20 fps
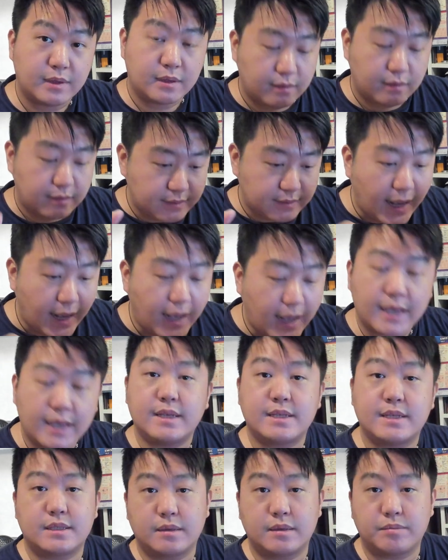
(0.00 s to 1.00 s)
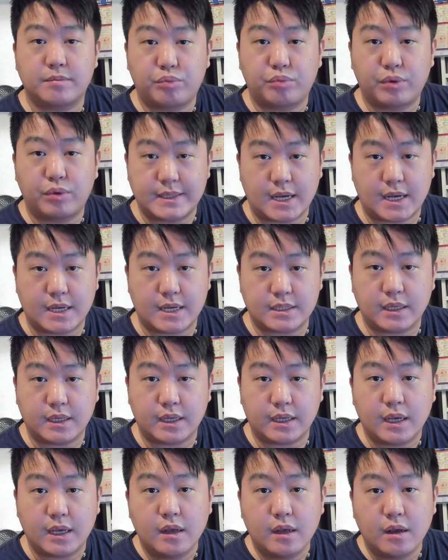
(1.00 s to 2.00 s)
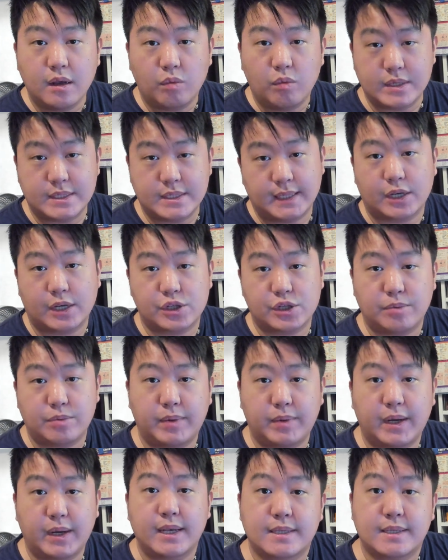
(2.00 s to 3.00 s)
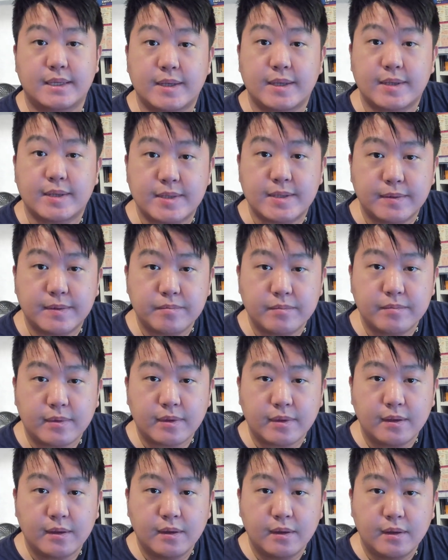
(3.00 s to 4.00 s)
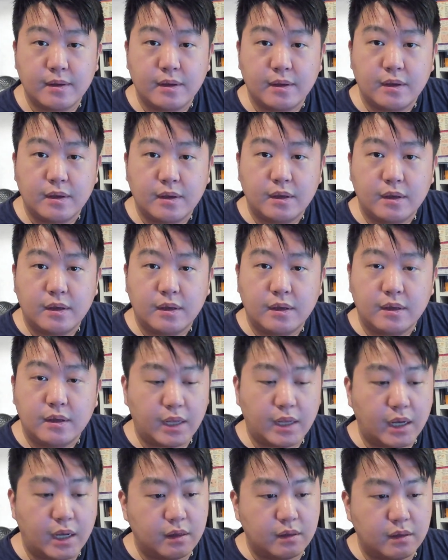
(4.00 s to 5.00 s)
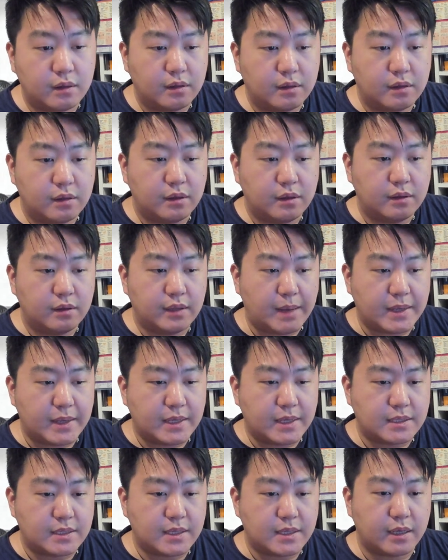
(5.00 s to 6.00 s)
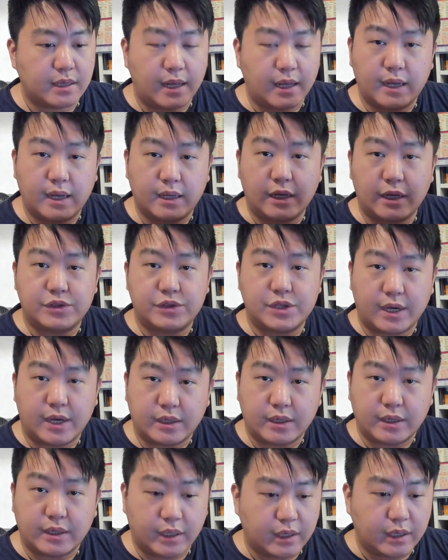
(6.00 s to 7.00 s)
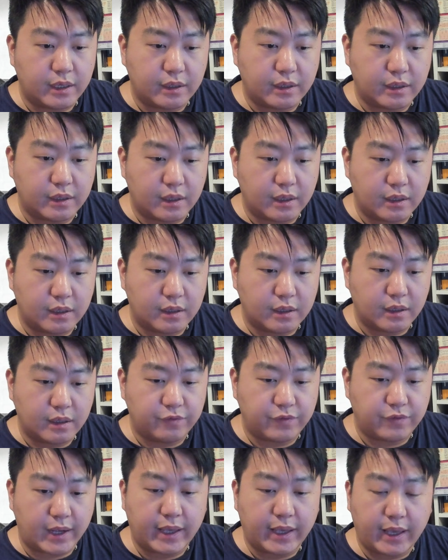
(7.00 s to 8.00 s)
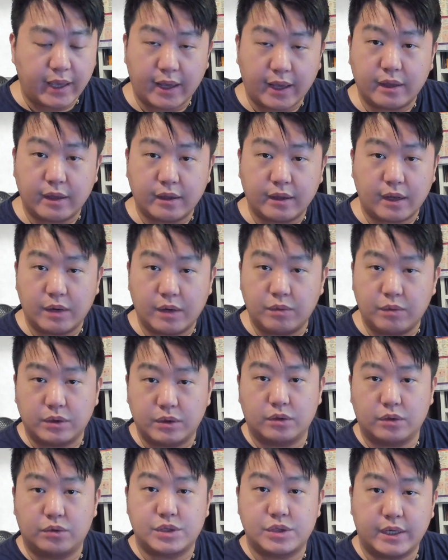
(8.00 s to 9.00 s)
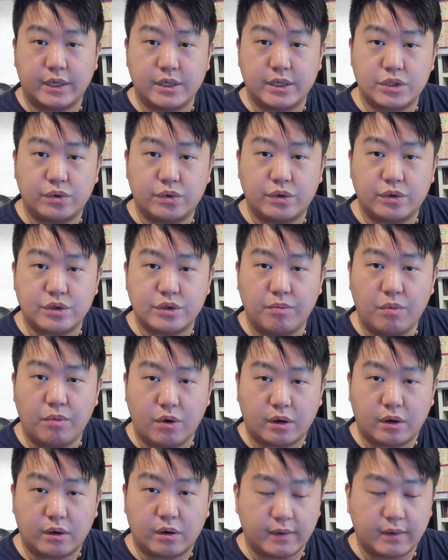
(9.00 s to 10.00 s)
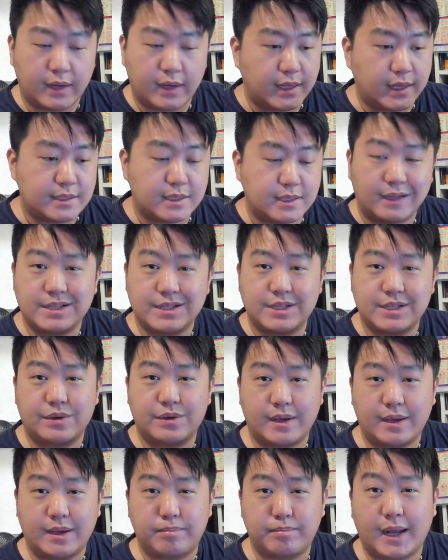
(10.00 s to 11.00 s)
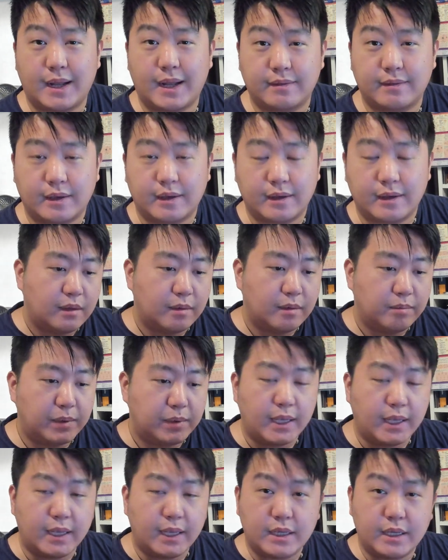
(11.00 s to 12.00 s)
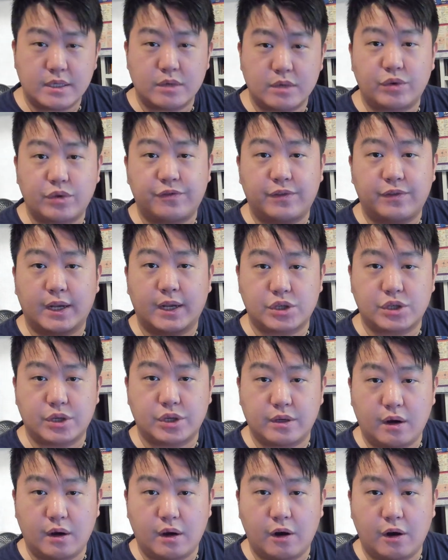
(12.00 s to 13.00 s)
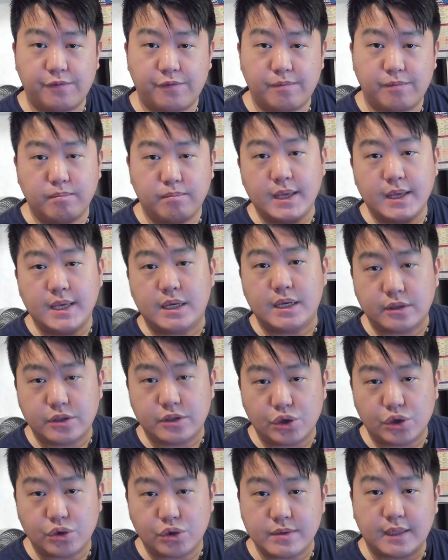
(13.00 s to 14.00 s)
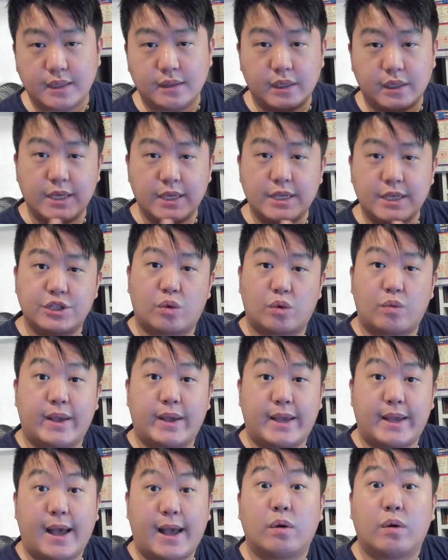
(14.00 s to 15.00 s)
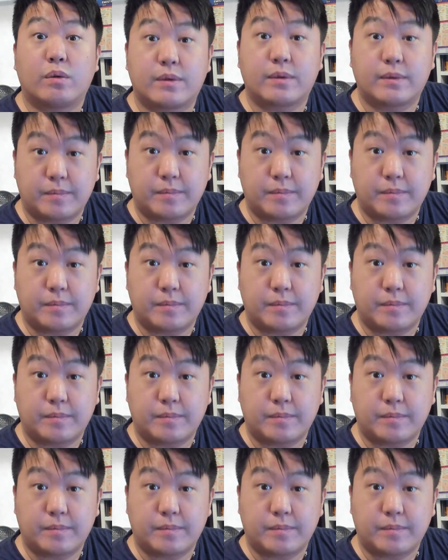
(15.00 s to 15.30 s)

That is precisely what selection bias is. Now, that being said, I love China, and if I can, I will talk to Chinese students more, right? It's not necessarily a bad thing, but it is a reflection of me choosing the easier way out,